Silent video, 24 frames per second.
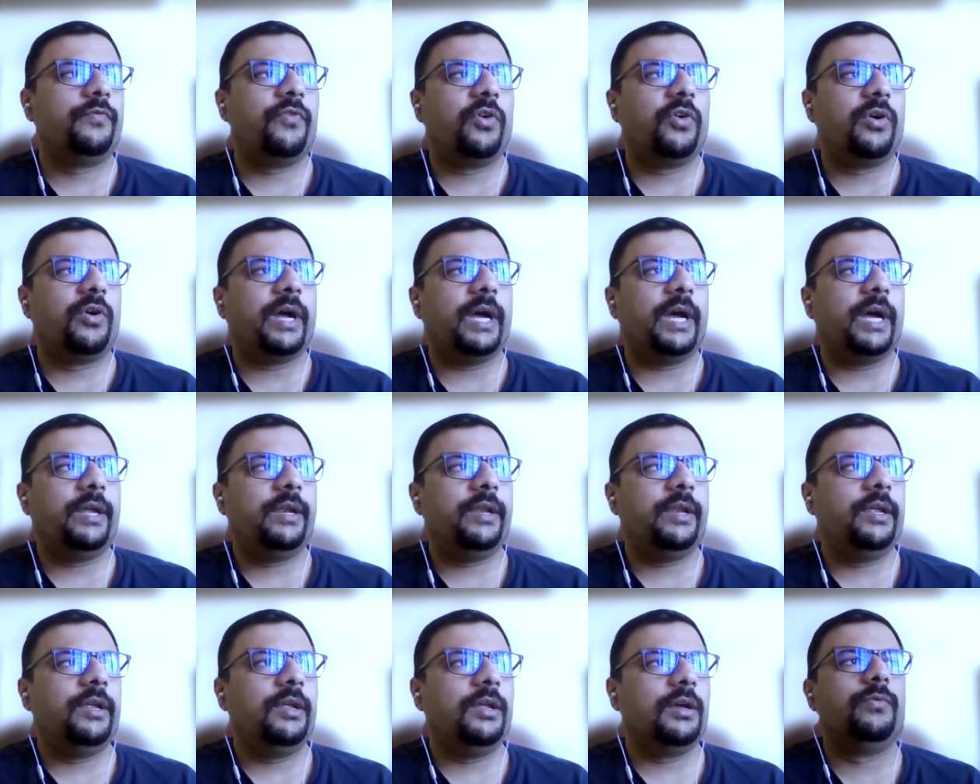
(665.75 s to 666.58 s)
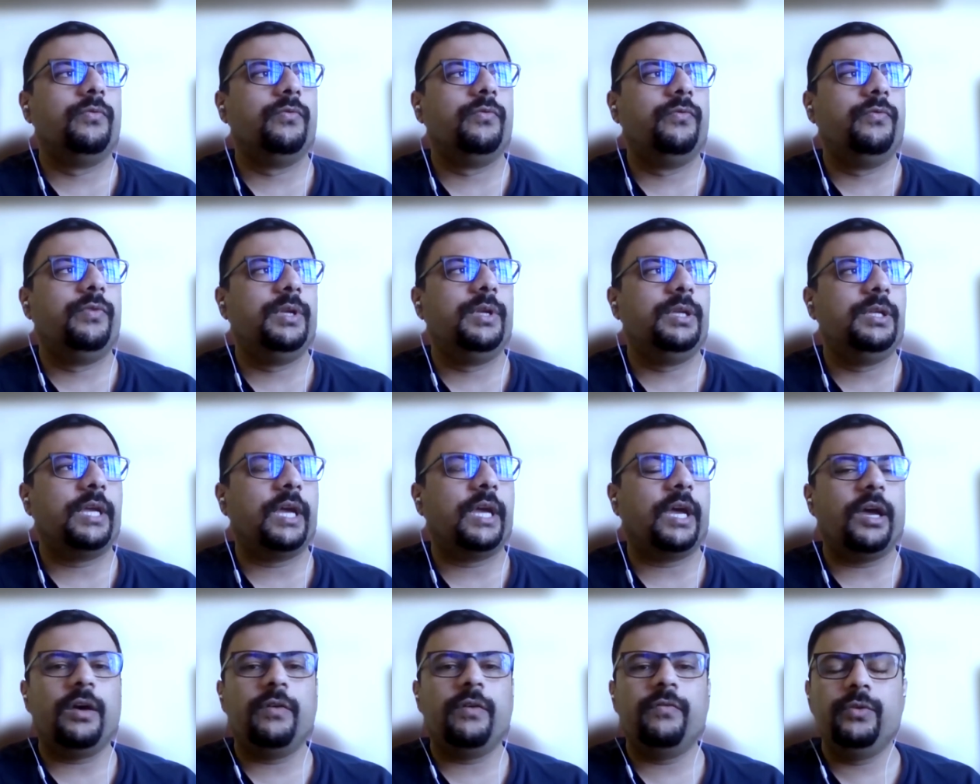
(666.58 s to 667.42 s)
for hiring, we
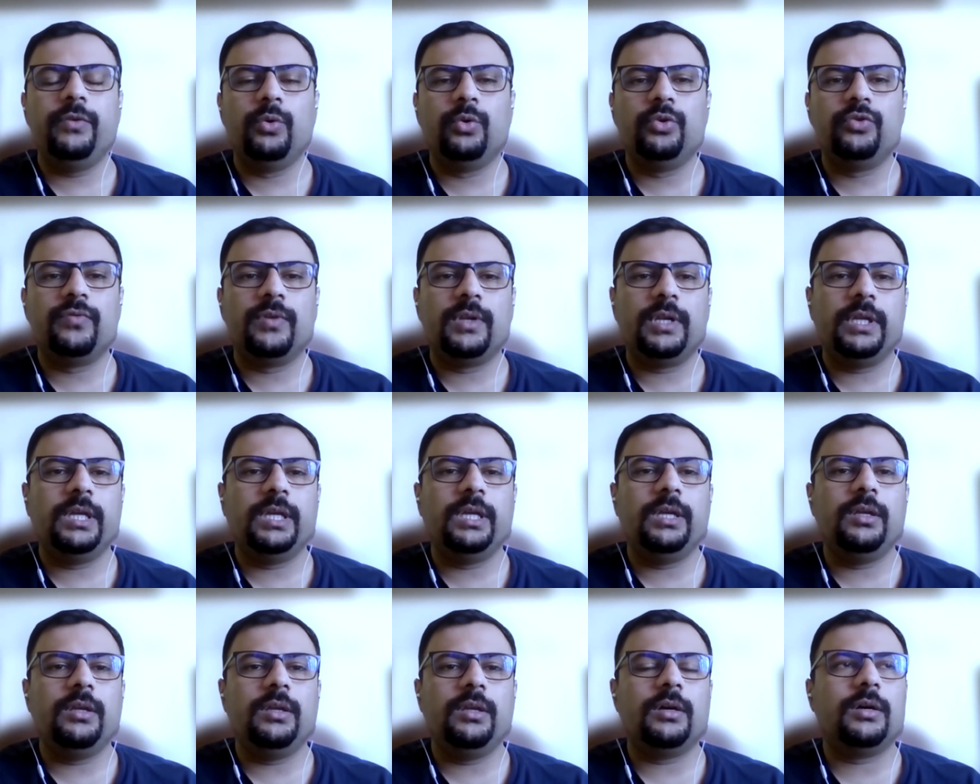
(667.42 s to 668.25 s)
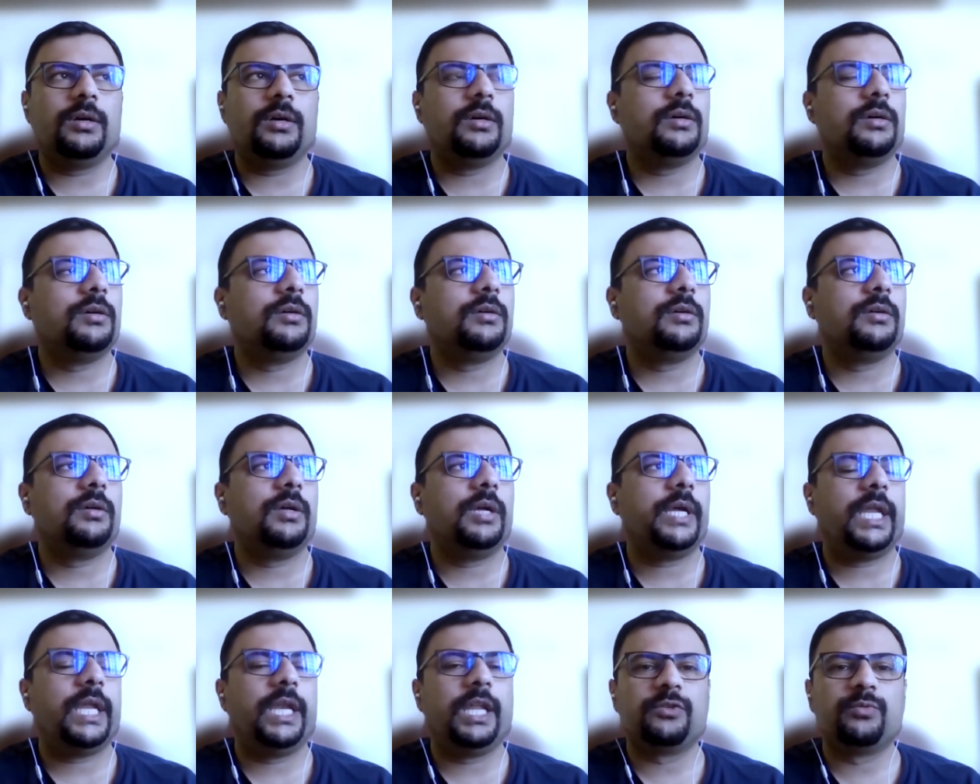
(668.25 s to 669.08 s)
have usually uh,
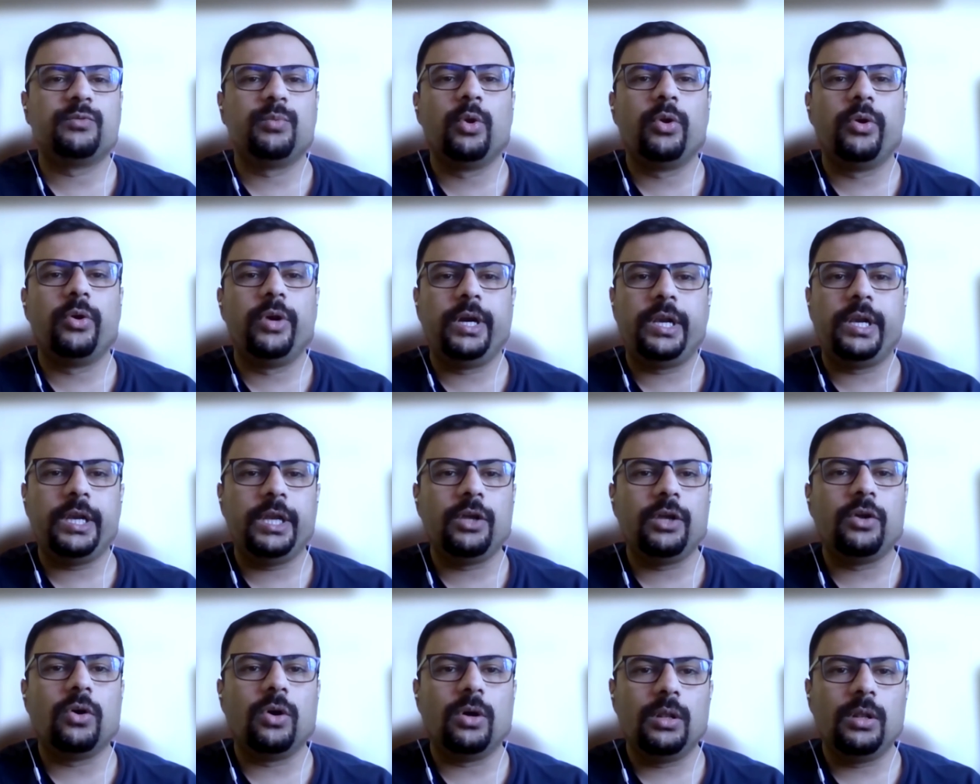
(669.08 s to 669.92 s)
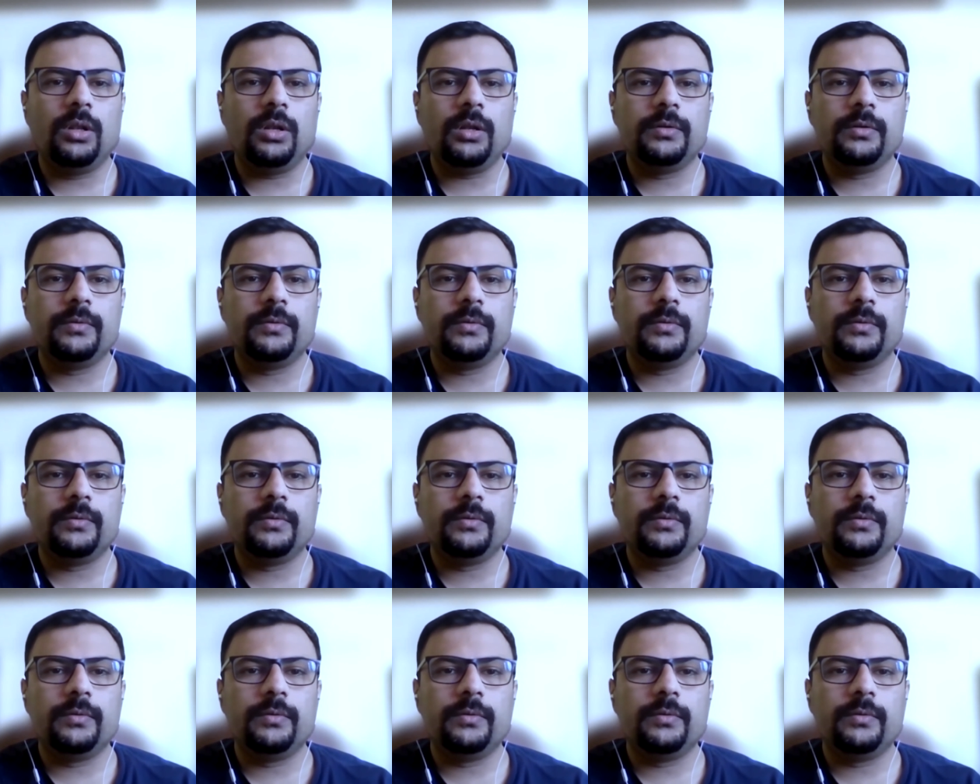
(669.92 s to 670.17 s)
an exploratory call.